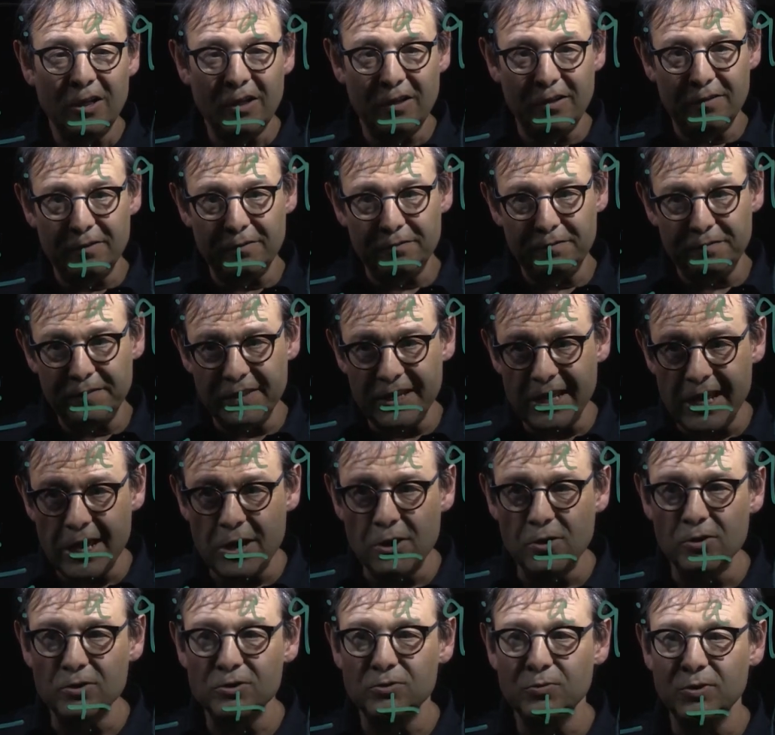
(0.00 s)

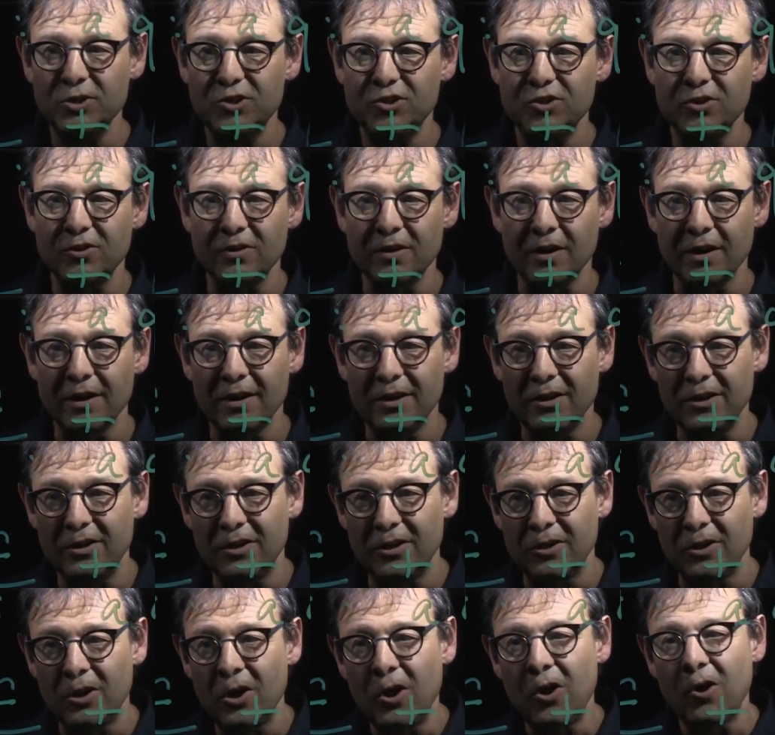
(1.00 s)
videos which
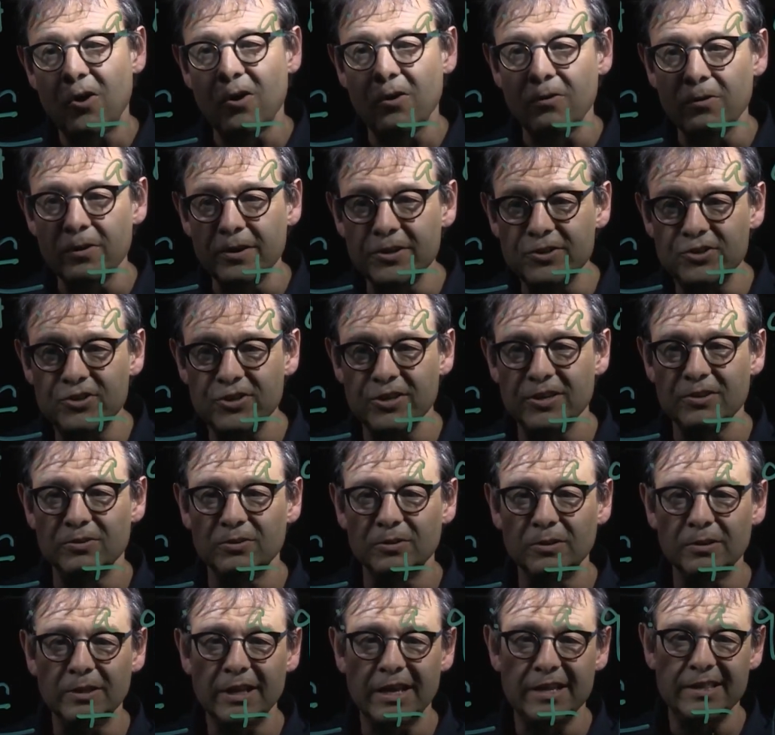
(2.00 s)
are
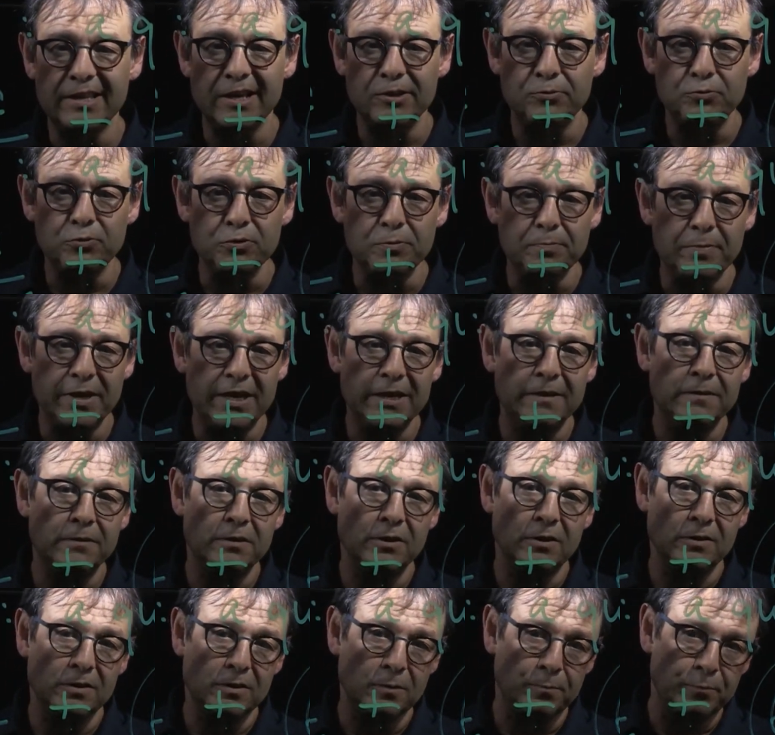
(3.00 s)
original, and that would
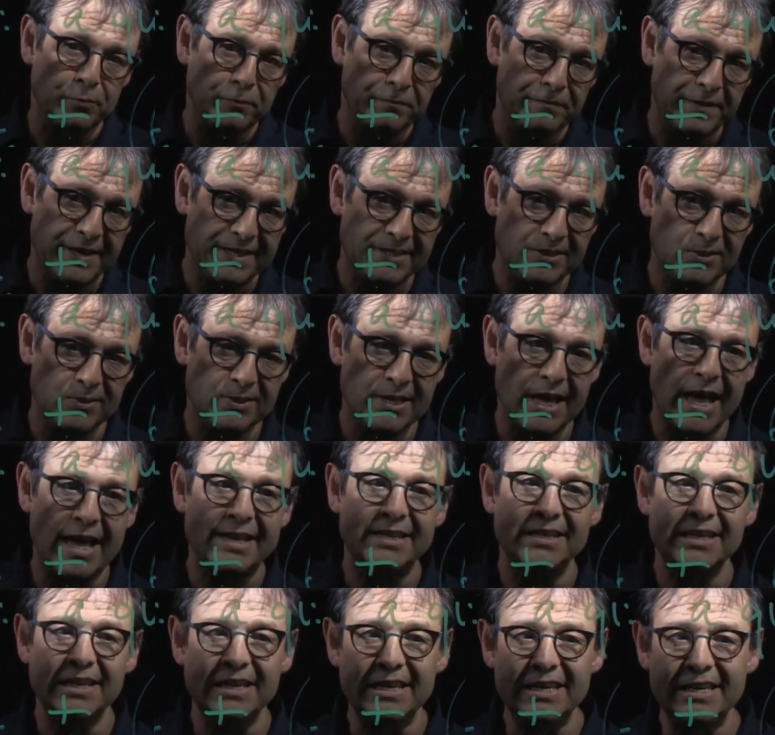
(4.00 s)
make the professors
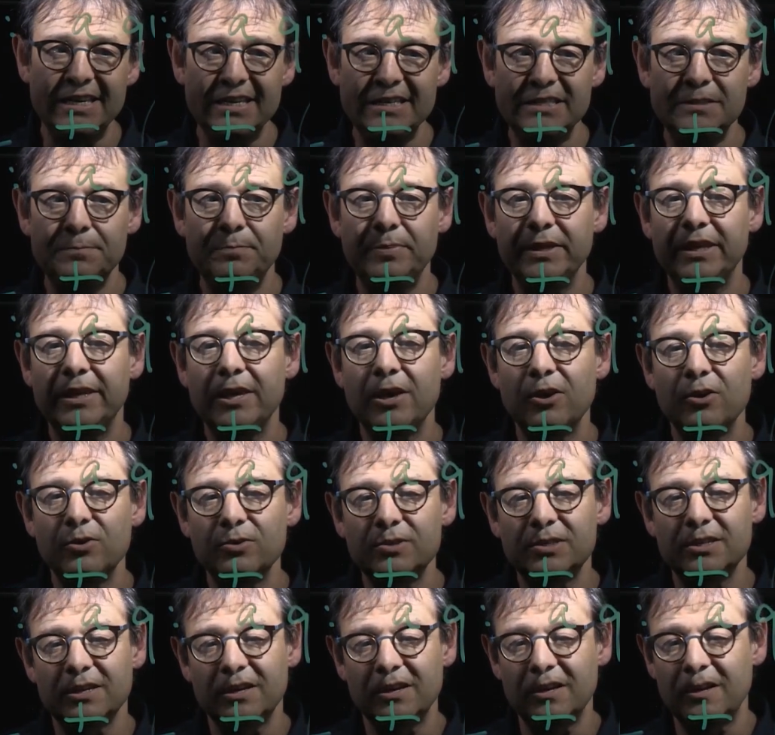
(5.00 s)
at ease,
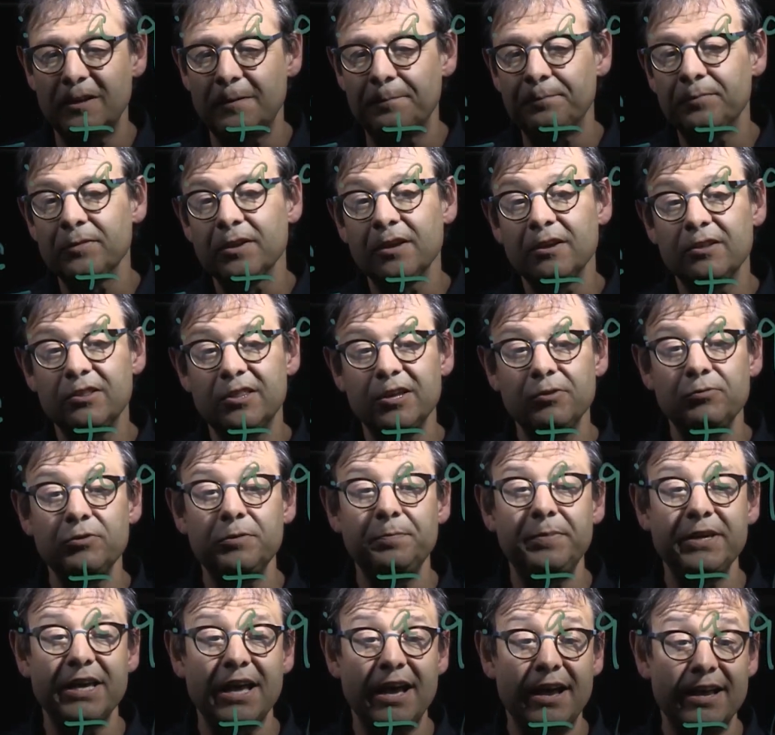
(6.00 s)
because they
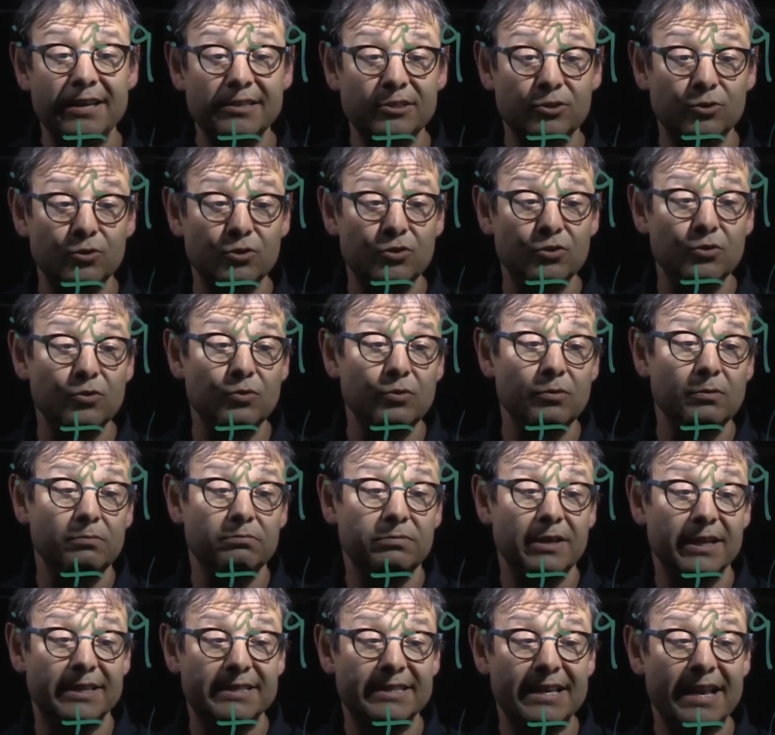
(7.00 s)
would be asked to
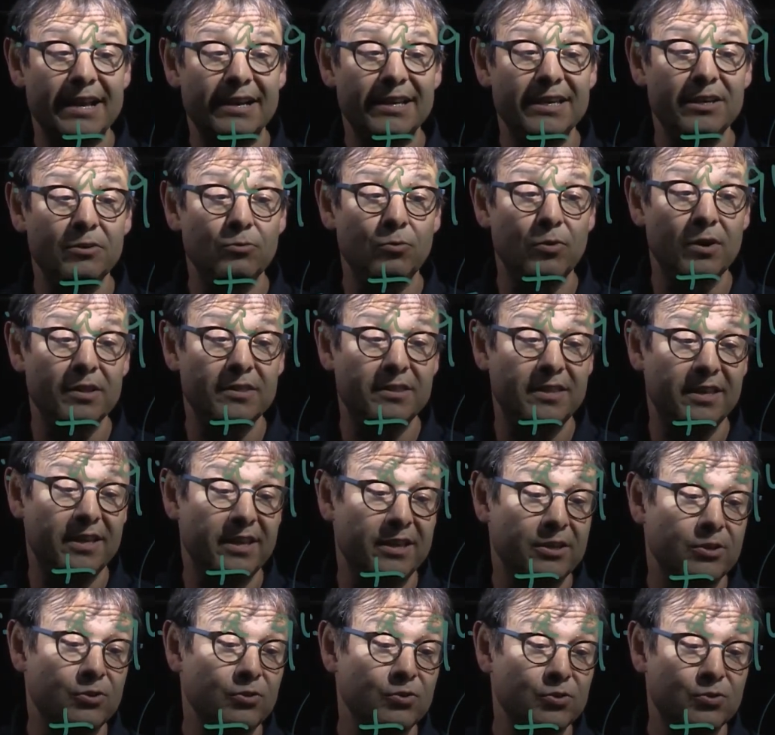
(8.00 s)
do exactly what
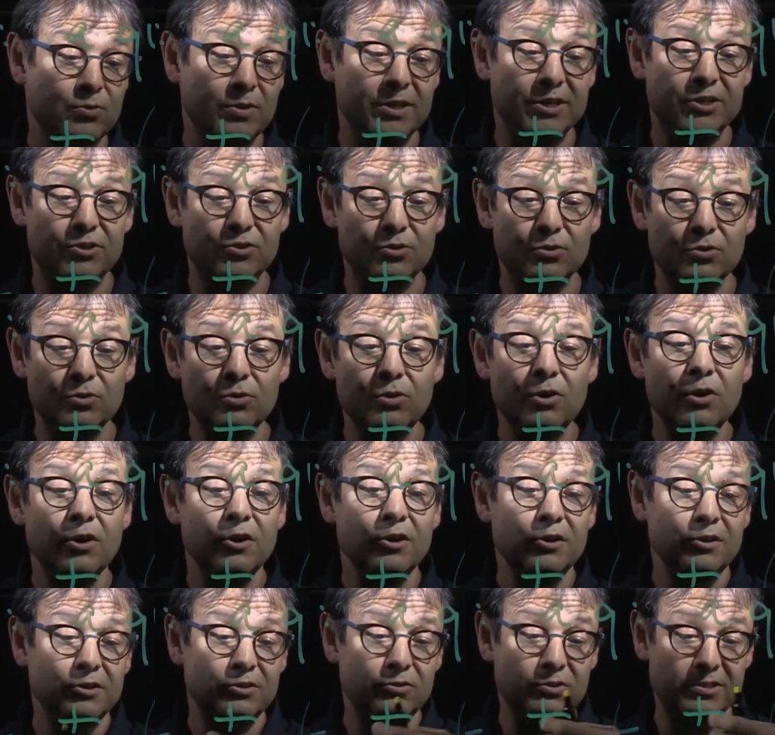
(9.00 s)
they usually do.
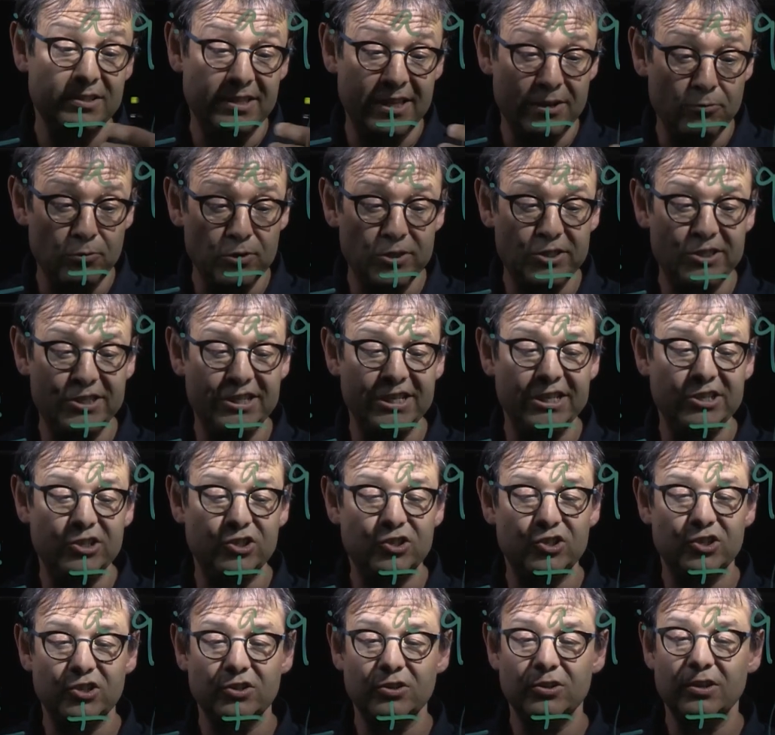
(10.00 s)
They would
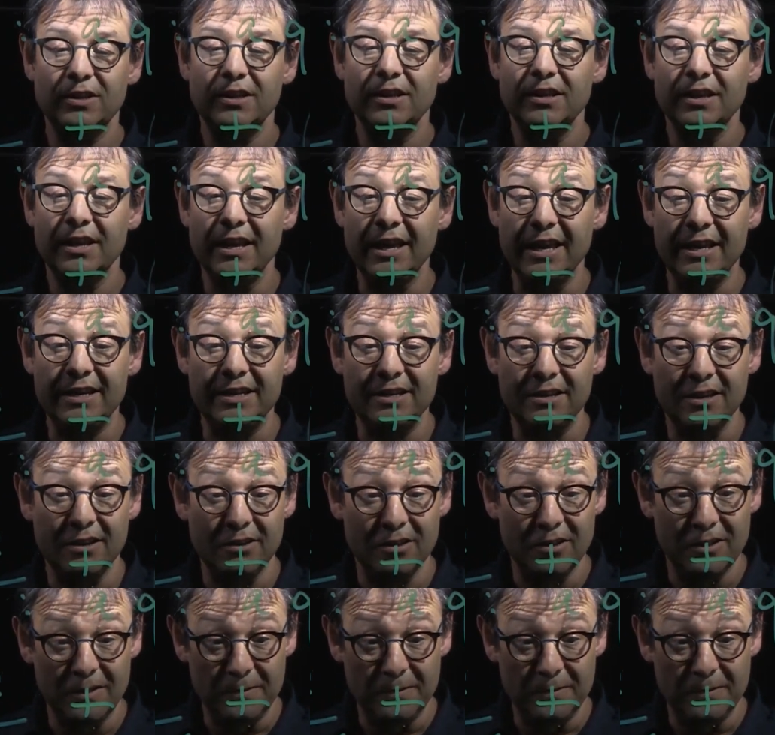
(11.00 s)
teach, and